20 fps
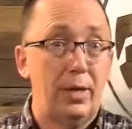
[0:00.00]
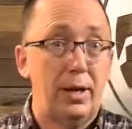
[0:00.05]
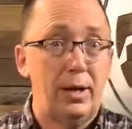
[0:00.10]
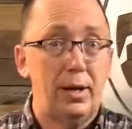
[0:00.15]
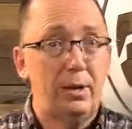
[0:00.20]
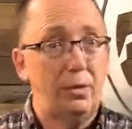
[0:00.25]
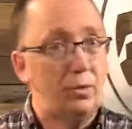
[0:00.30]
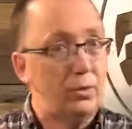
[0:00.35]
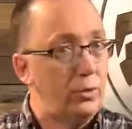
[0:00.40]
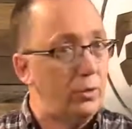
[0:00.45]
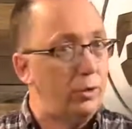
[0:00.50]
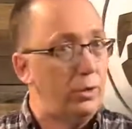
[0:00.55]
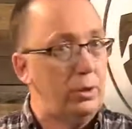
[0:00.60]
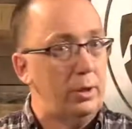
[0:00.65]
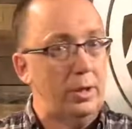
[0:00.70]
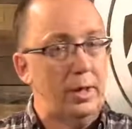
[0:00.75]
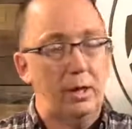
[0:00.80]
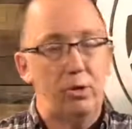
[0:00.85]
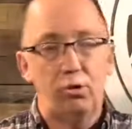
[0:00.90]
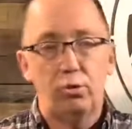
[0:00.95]
And certainly
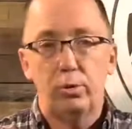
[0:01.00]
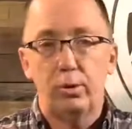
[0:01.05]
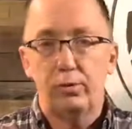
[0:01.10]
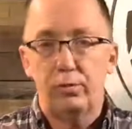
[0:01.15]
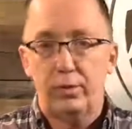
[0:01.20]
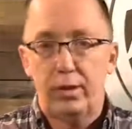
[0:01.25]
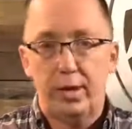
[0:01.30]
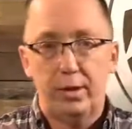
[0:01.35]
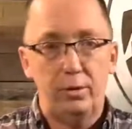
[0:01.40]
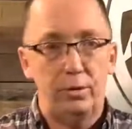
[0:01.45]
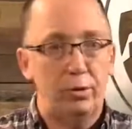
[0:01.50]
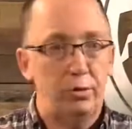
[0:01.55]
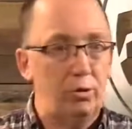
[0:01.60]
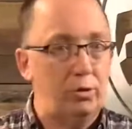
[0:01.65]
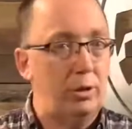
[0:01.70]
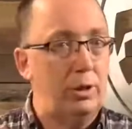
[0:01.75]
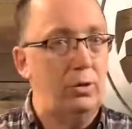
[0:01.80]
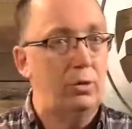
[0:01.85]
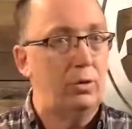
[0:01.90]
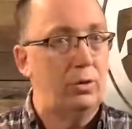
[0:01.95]
as you reflect on
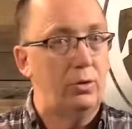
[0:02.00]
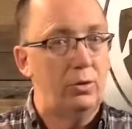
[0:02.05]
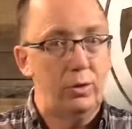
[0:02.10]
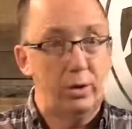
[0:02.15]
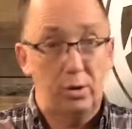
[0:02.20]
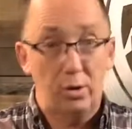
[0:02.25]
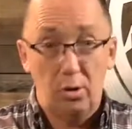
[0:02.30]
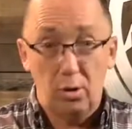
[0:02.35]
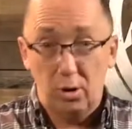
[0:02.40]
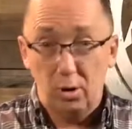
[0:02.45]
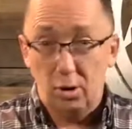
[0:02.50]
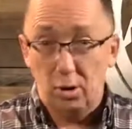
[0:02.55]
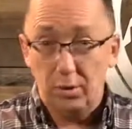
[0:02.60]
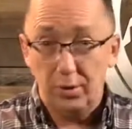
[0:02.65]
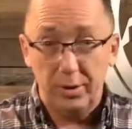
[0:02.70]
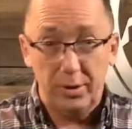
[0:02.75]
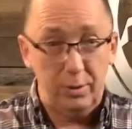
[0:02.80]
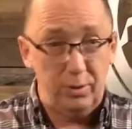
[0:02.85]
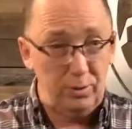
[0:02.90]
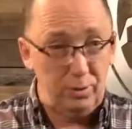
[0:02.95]
Jesus and all that
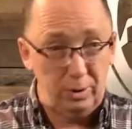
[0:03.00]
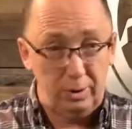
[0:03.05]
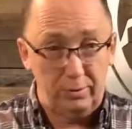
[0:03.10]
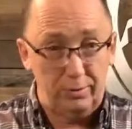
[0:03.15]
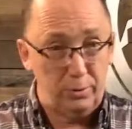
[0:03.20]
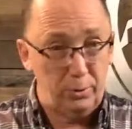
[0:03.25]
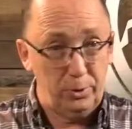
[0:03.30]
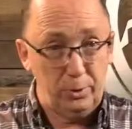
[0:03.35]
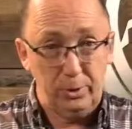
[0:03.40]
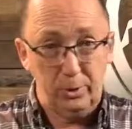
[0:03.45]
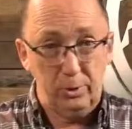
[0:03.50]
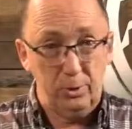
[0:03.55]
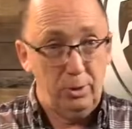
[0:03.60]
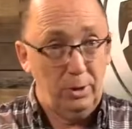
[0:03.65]
he's done for you,